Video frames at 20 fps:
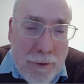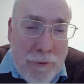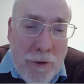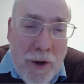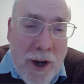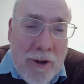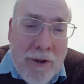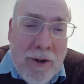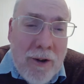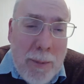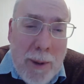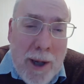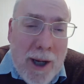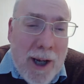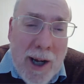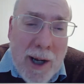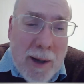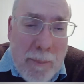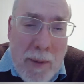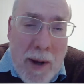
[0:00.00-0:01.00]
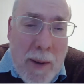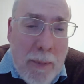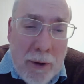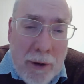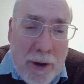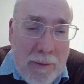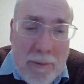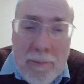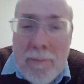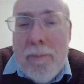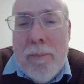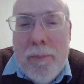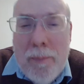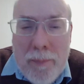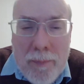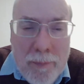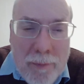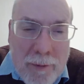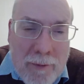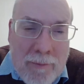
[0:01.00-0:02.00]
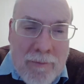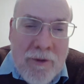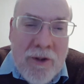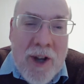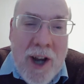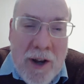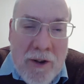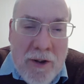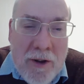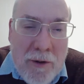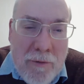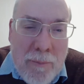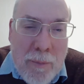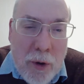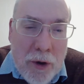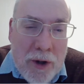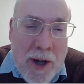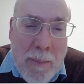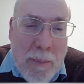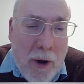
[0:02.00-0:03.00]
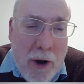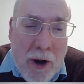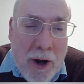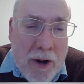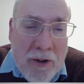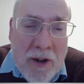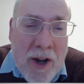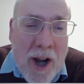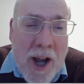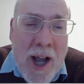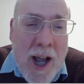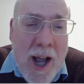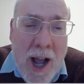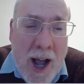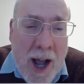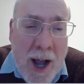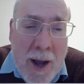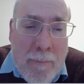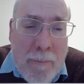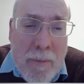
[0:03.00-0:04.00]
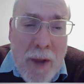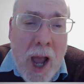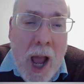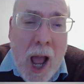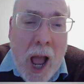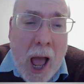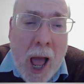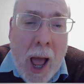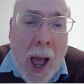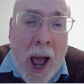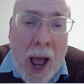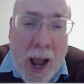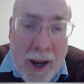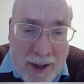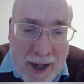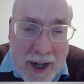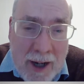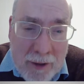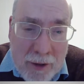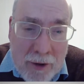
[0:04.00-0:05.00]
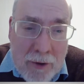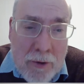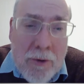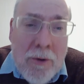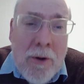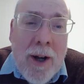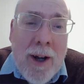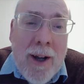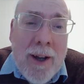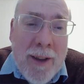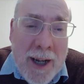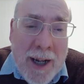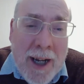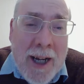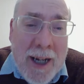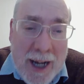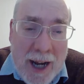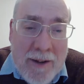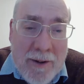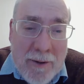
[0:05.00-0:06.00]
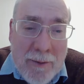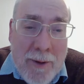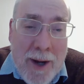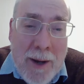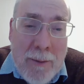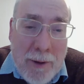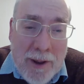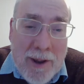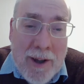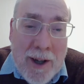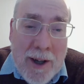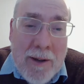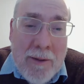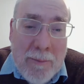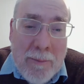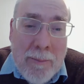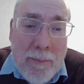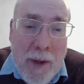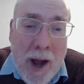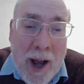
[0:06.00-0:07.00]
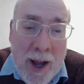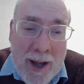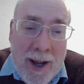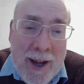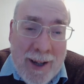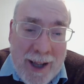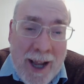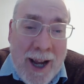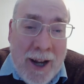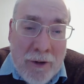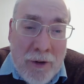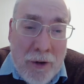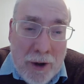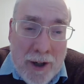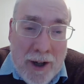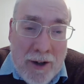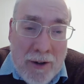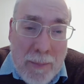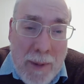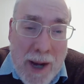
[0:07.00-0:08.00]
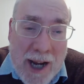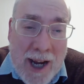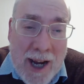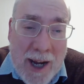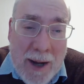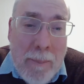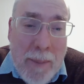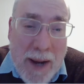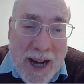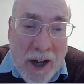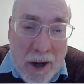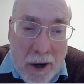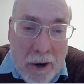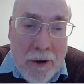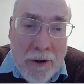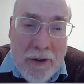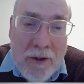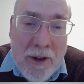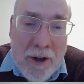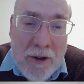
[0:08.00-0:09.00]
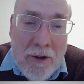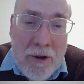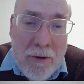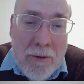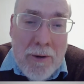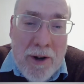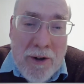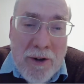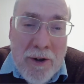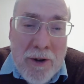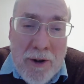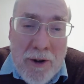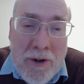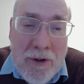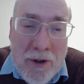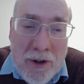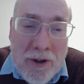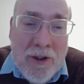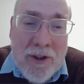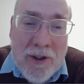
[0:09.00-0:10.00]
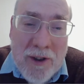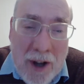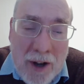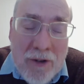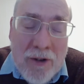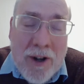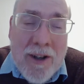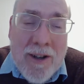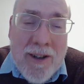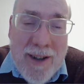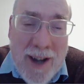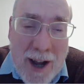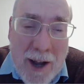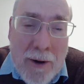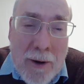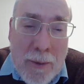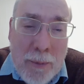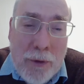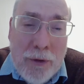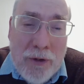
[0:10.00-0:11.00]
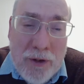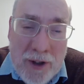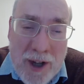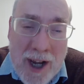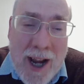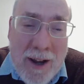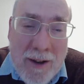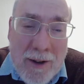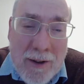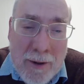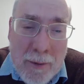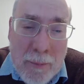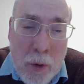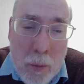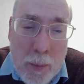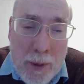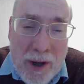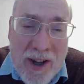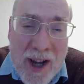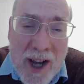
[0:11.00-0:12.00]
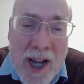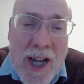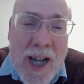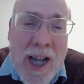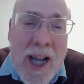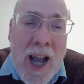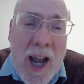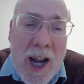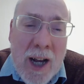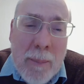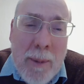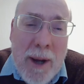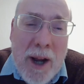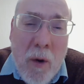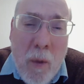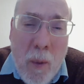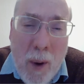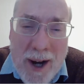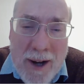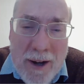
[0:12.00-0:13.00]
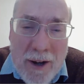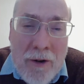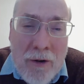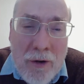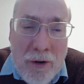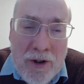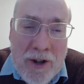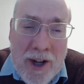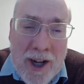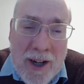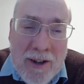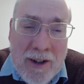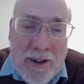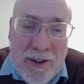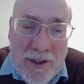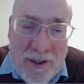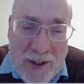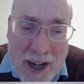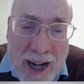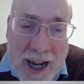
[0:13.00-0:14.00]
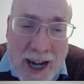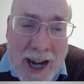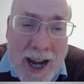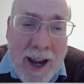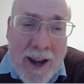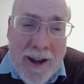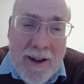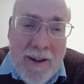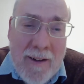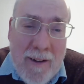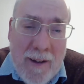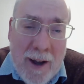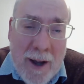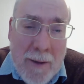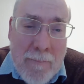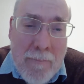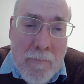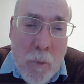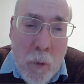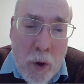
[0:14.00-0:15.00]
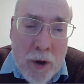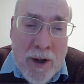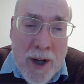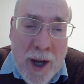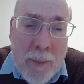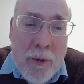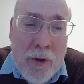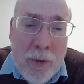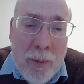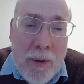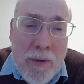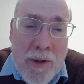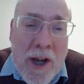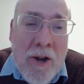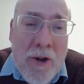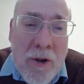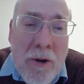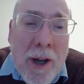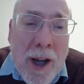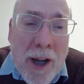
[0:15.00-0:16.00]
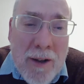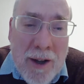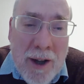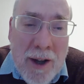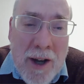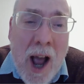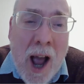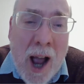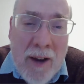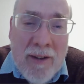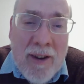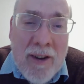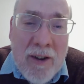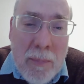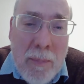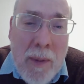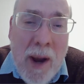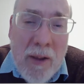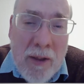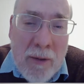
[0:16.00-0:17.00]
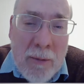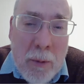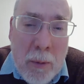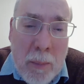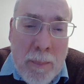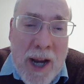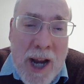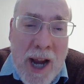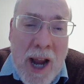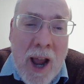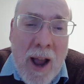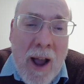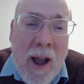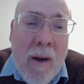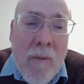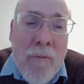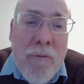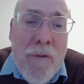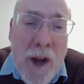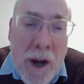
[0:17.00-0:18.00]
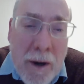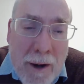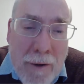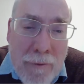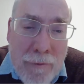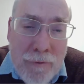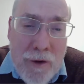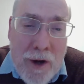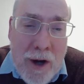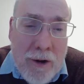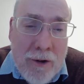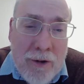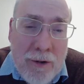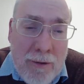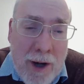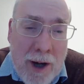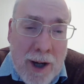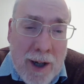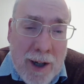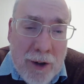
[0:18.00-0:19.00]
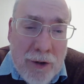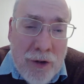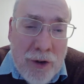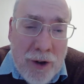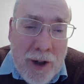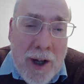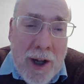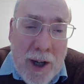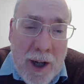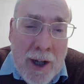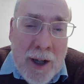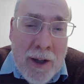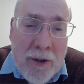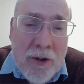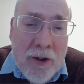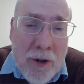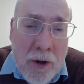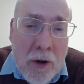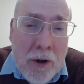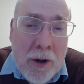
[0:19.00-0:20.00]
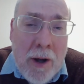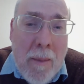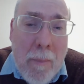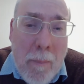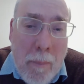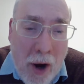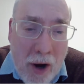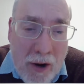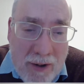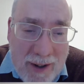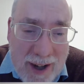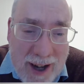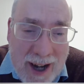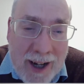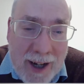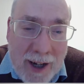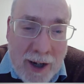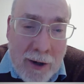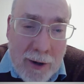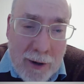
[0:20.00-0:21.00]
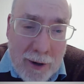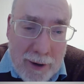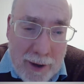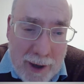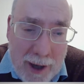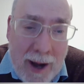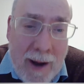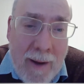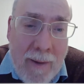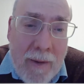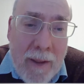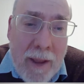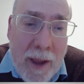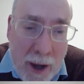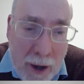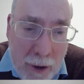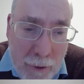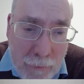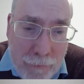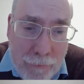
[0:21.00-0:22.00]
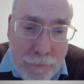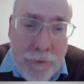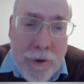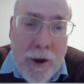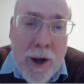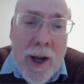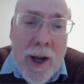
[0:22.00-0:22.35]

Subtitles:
on our face as we kick people in sensitive body parts. I think, though, they can get away with it, electorally speaking, because the Tories are in just such a terrible state at the moment. It'll be quite interesting to see what happens when they do get in. I suspect there will be a very fierce reaction in Scotland, particularly if,